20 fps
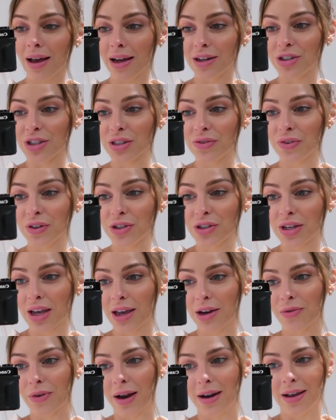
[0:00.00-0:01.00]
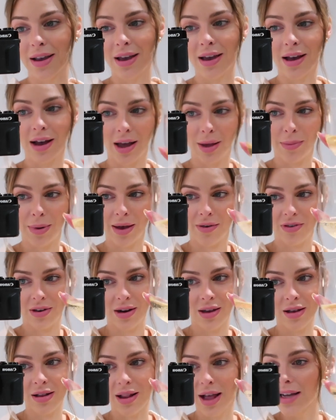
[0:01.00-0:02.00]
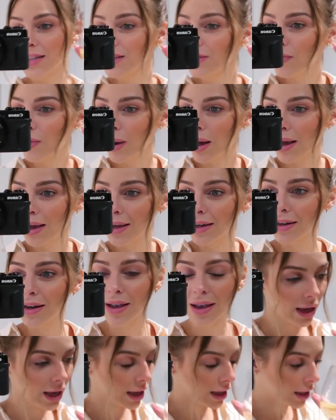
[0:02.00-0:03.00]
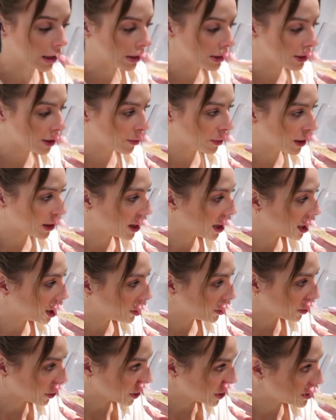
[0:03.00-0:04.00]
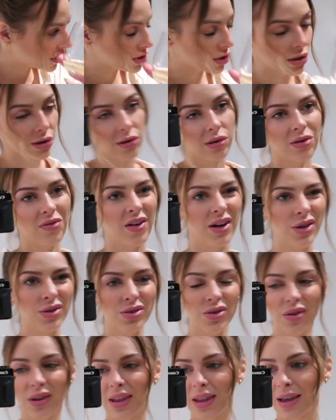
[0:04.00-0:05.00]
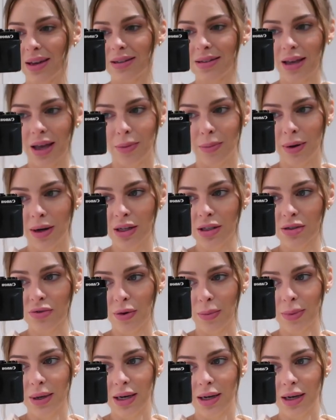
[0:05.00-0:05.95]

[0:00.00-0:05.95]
I just finished getting ready. I'm having a glass of wine, and I'm gonna head out pretty soon. The venue's only like 10 minutes from